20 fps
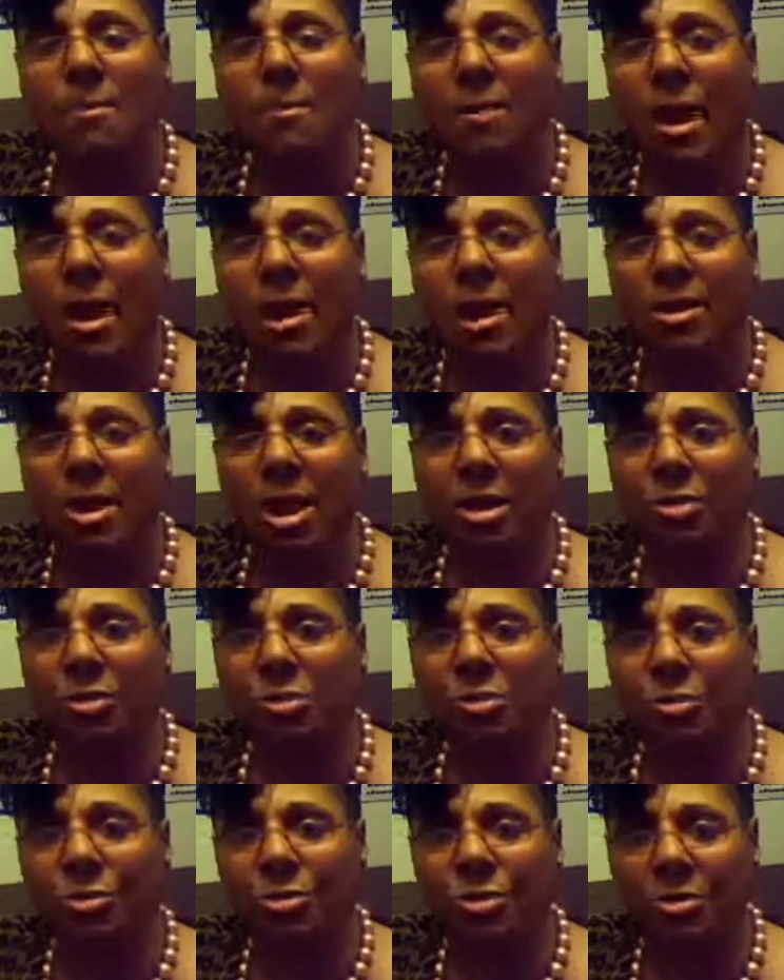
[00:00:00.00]
by that
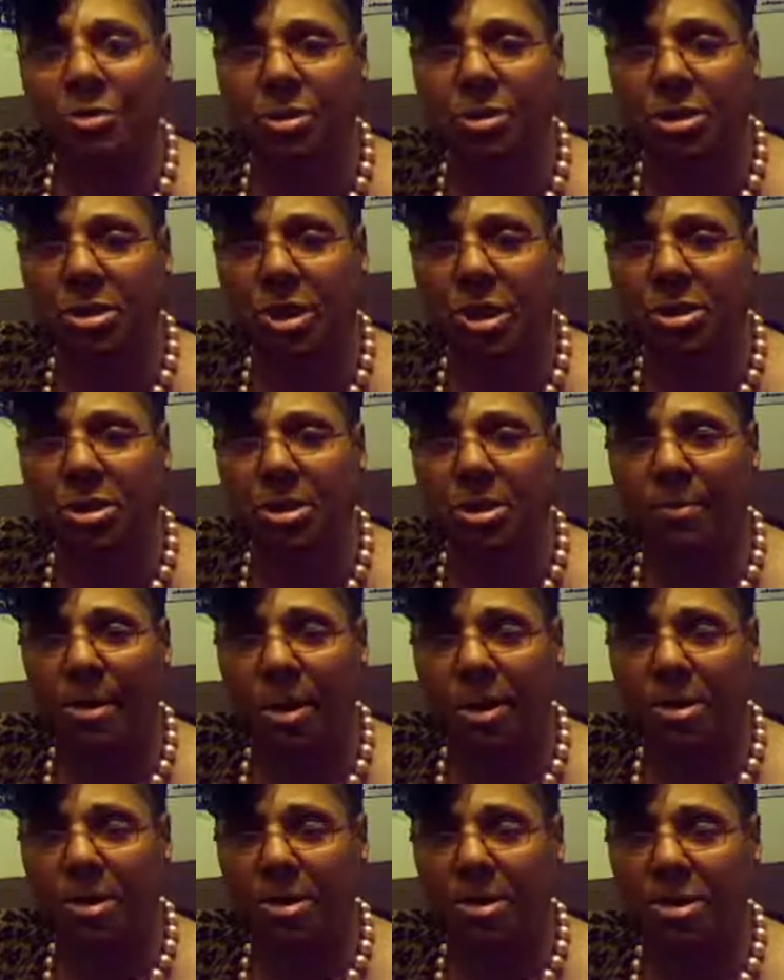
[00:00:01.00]
local jurisdiction,
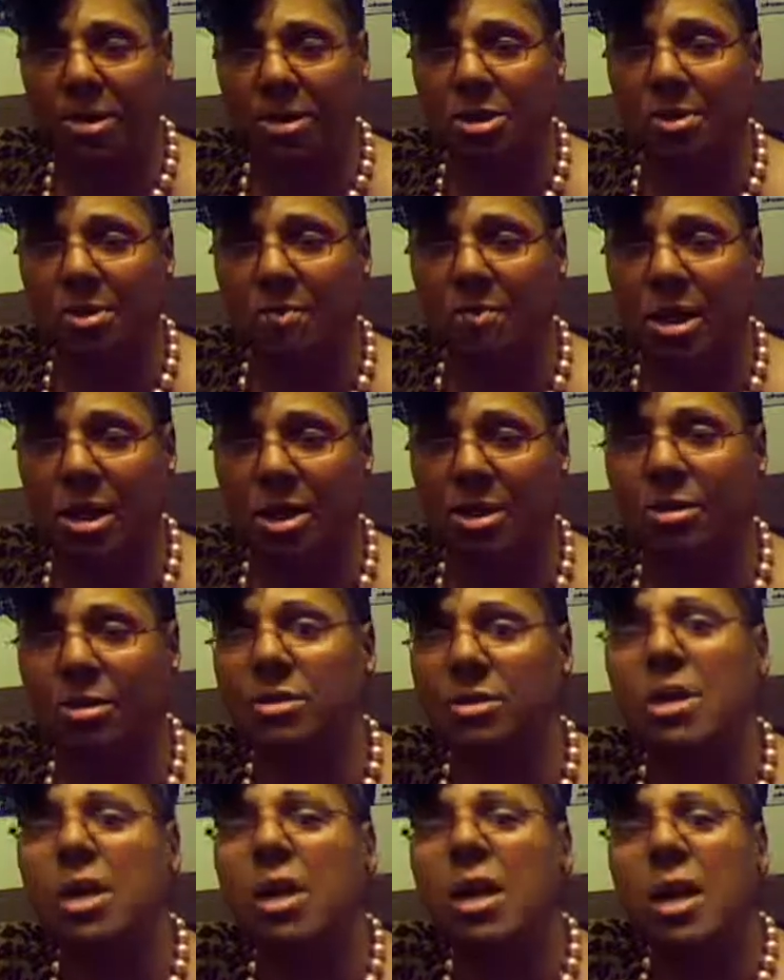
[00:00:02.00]
by the decision
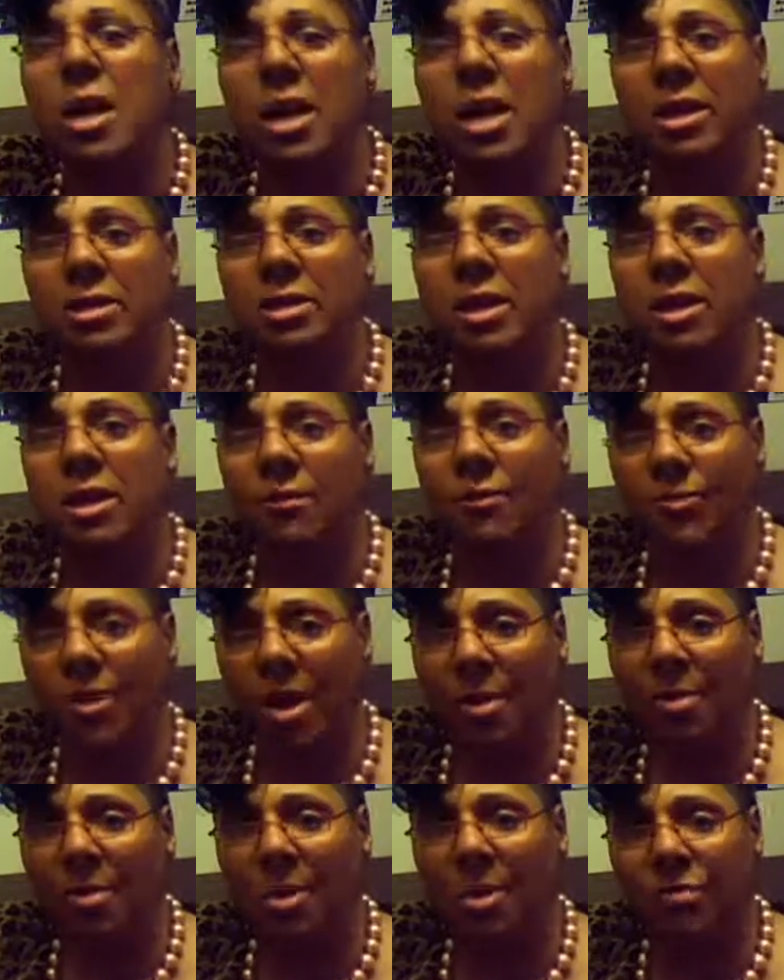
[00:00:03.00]
makers, if
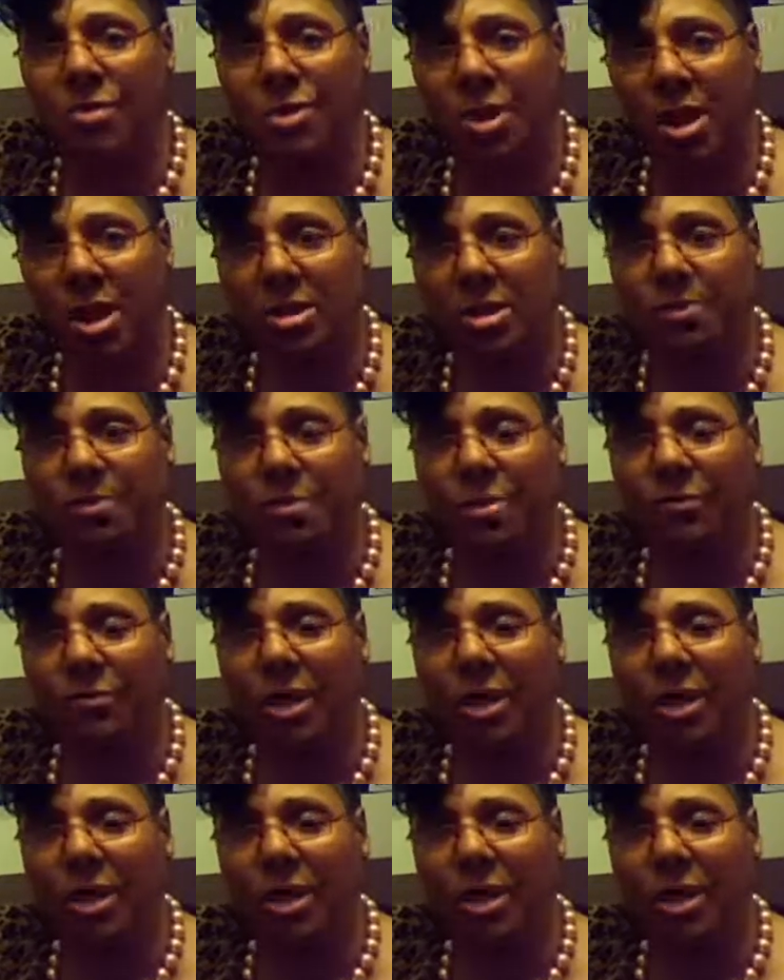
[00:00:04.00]
they would have just